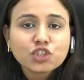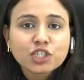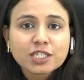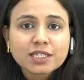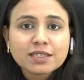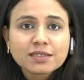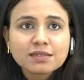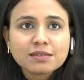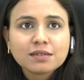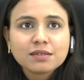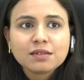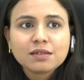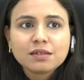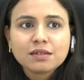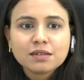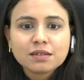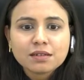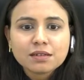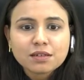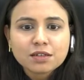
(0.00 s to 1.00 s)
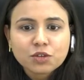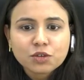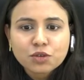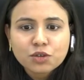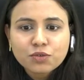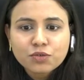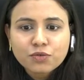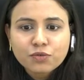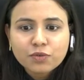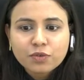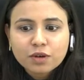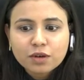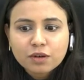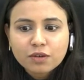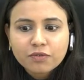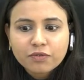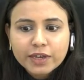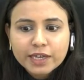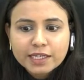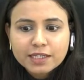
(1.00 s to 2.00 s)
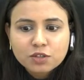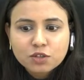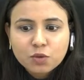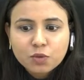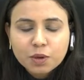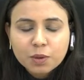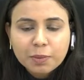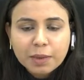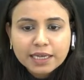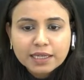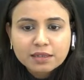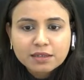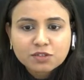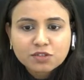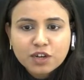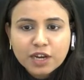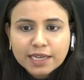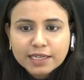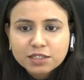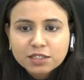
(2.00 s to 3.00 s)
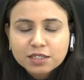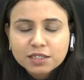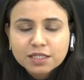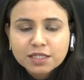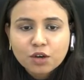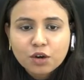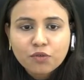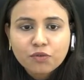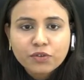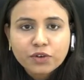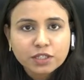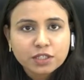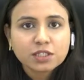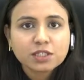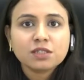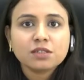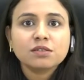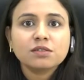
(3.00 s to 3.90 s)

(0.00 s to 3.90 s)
is, faced over by the tragedy of it,